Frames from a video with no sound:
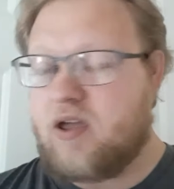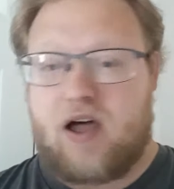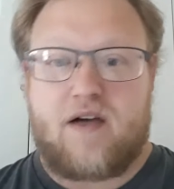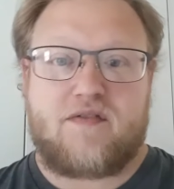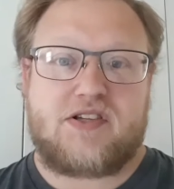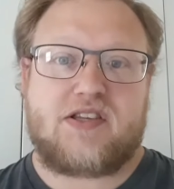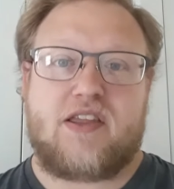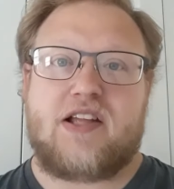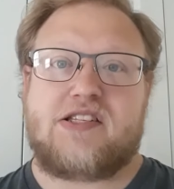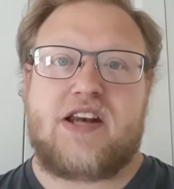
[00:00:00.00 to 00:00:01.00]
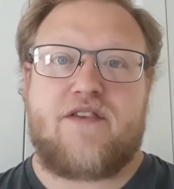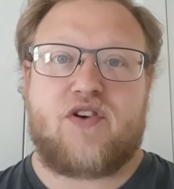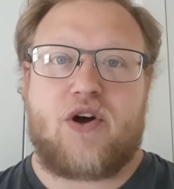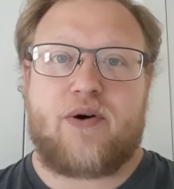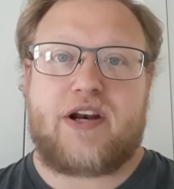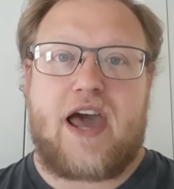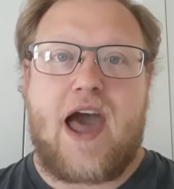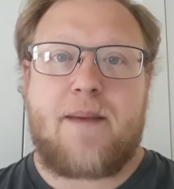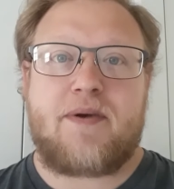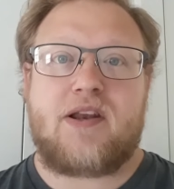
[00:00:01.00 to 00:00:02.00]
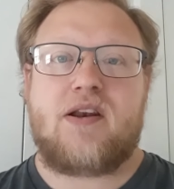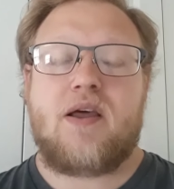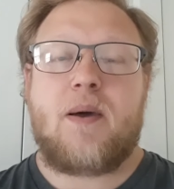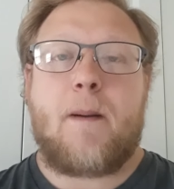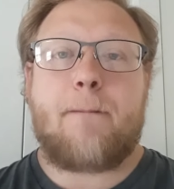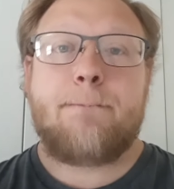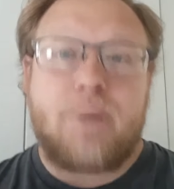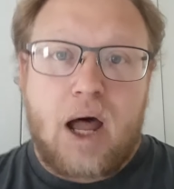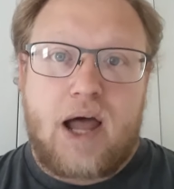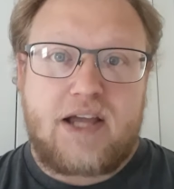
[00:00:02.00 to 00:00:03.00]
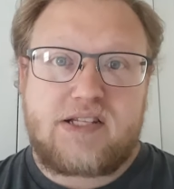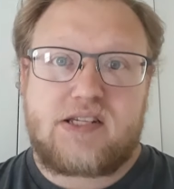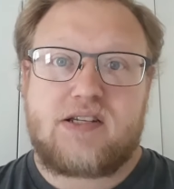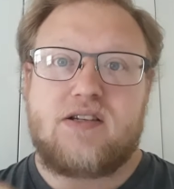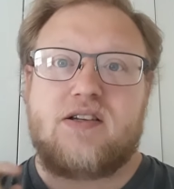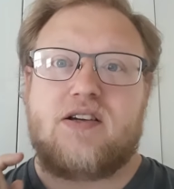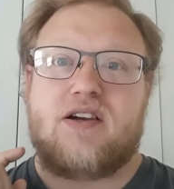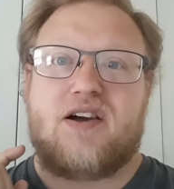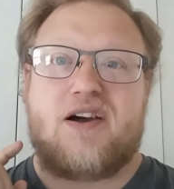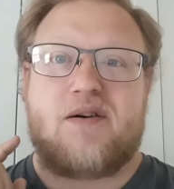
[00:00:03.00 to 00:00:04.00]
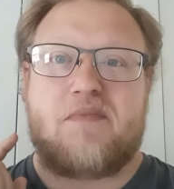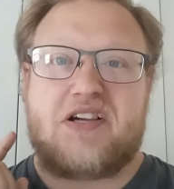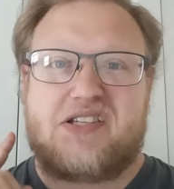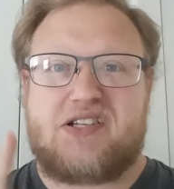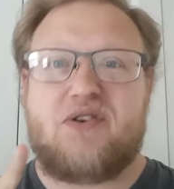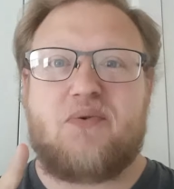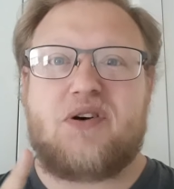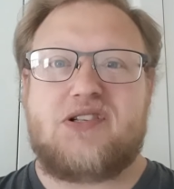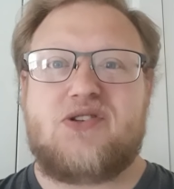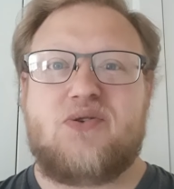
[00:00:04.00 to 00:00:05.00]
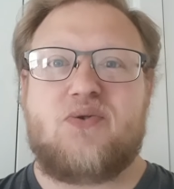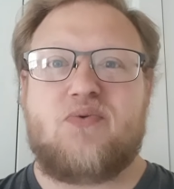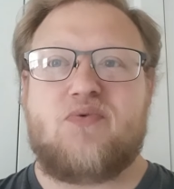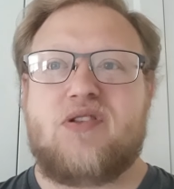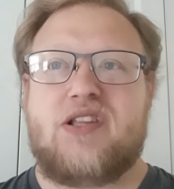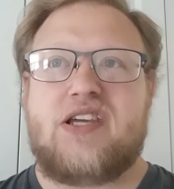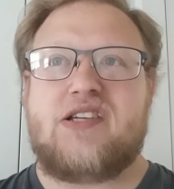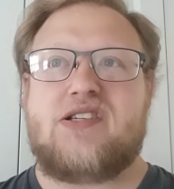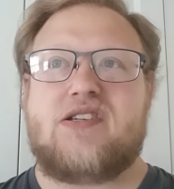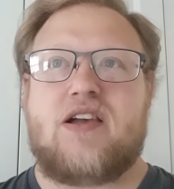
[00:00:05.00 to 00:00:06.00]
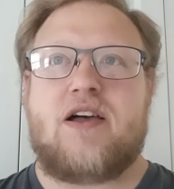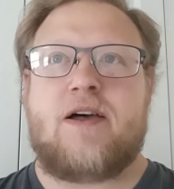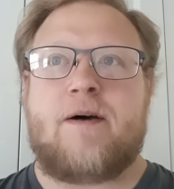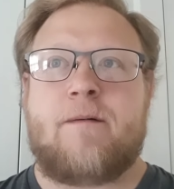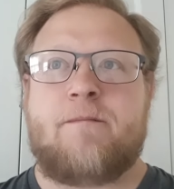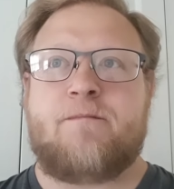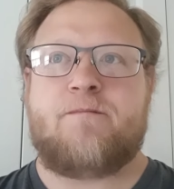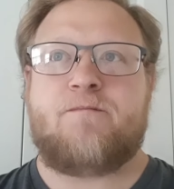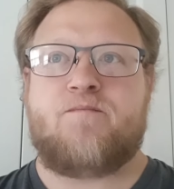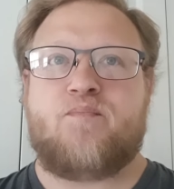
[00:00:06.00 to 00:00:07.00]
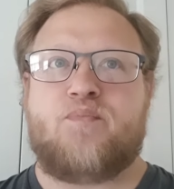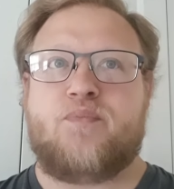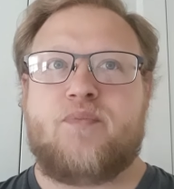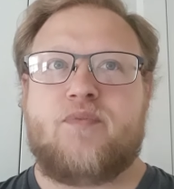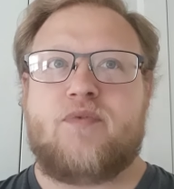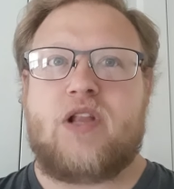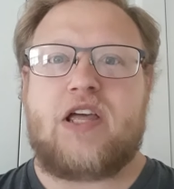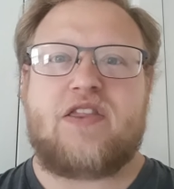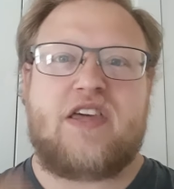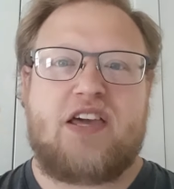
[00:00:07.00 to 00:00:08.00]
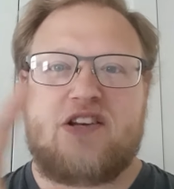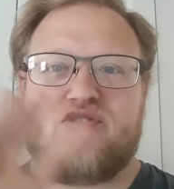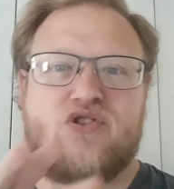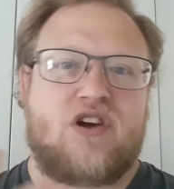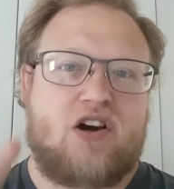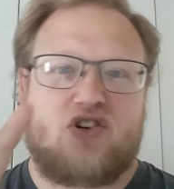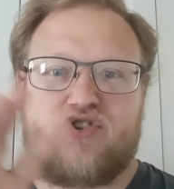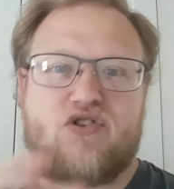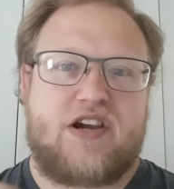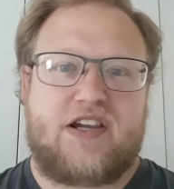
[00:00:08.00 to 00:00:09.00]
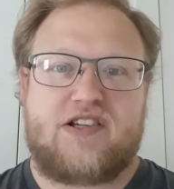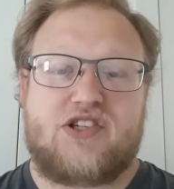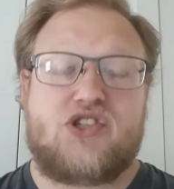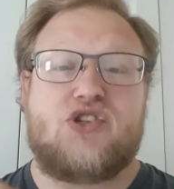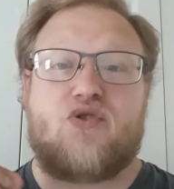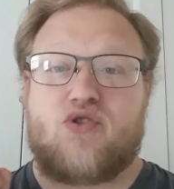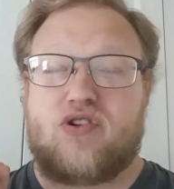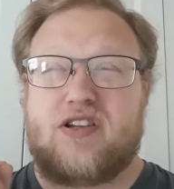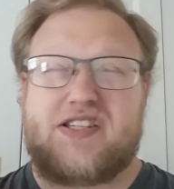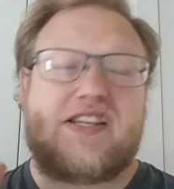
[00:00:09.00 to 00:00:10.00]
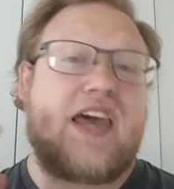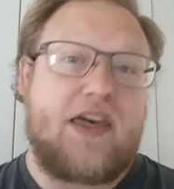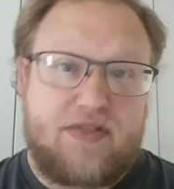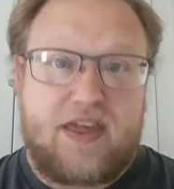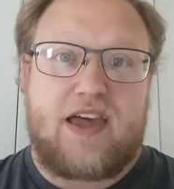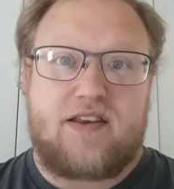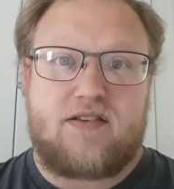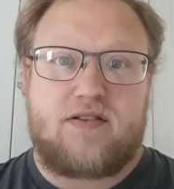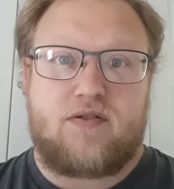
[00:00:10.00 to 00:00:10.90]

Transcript: Obviously, that's never going to happen, but um, I still want to release um, like the introductory skit that